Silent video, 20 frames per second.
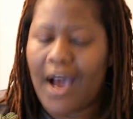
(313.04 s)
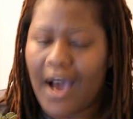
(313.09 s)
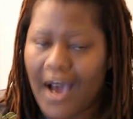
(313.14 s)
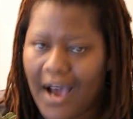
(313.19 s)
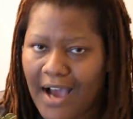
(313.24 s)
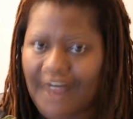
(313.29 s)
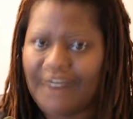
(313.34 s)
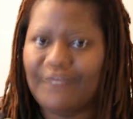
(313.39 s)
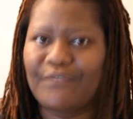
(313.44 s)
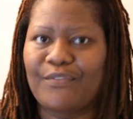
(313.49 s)

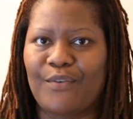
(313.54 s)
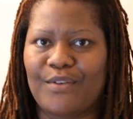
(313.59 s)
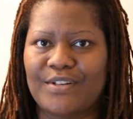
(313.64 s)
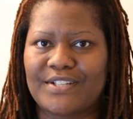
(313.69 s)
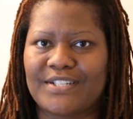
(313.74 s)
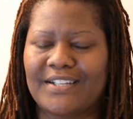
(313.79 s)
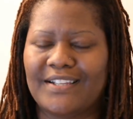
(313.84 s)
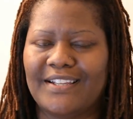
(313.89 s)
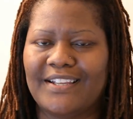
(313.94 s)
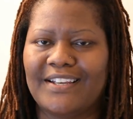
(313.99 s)

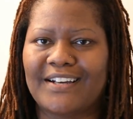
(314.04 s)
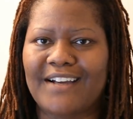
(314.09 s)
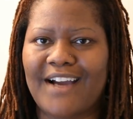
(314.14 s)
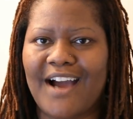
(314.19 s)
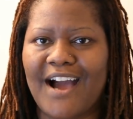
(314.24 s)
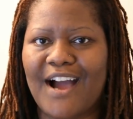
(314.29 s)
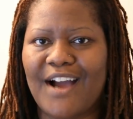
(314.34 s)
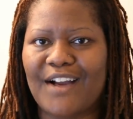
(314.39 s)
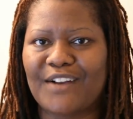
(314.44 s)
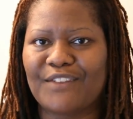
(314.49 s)
Unfortunately, a
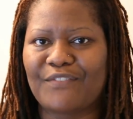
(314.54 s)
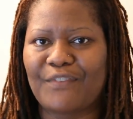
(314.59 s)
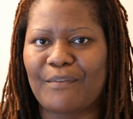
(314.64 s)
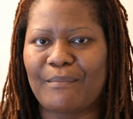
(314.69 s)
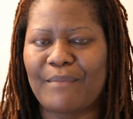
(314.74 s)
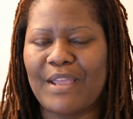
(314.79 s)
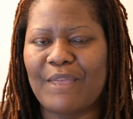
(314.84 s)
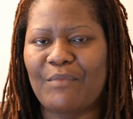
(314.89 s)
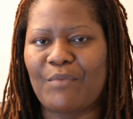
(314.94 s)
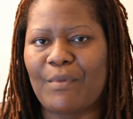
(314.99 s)
con for
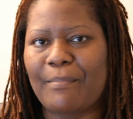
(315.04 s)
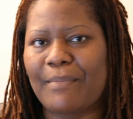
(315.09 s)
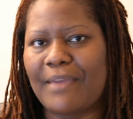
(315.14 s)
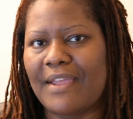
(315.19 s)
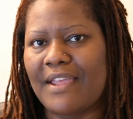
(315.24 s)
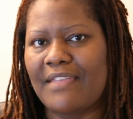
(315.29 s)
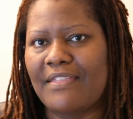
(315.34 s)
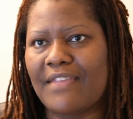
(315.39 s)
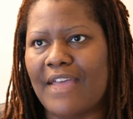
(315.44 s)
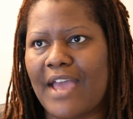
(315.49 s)
me would
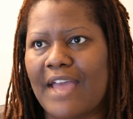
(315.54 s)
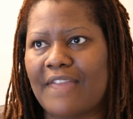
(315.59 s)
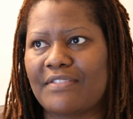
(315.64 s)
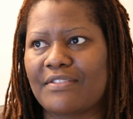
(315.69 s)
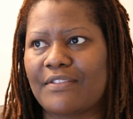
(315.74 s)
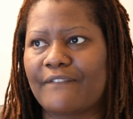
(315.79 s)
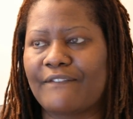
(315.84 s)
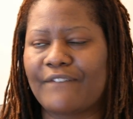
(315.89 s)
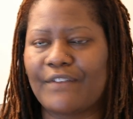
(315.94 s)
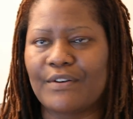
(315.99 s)
be
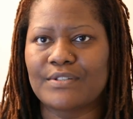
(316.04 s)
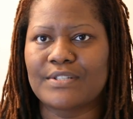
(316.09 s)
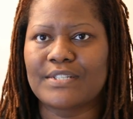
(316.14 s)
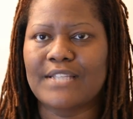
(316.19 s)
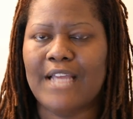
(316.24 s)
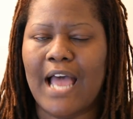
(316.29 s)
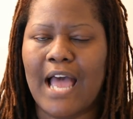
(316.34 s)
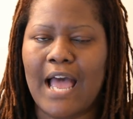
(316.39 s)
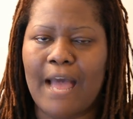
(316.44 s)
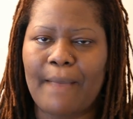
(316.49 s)
that the
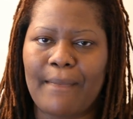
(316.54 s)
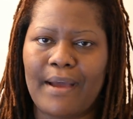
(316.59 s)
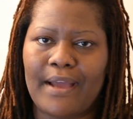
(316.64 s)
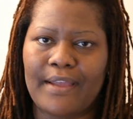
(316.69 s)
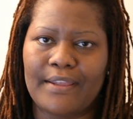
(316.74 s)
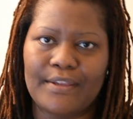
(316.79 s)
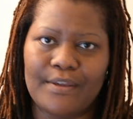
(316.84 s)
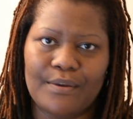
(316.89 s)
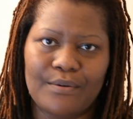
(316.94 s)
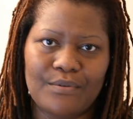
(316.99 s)
first time
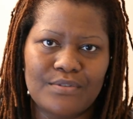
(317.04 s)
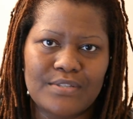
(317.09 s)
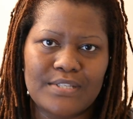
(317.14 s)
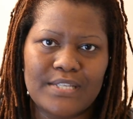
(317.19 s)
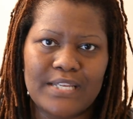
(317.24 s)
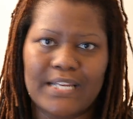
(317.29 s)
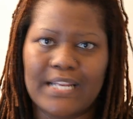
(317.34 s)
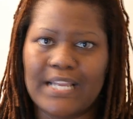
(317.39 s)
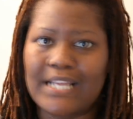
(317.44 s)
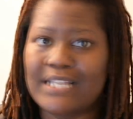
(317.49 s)
I used it,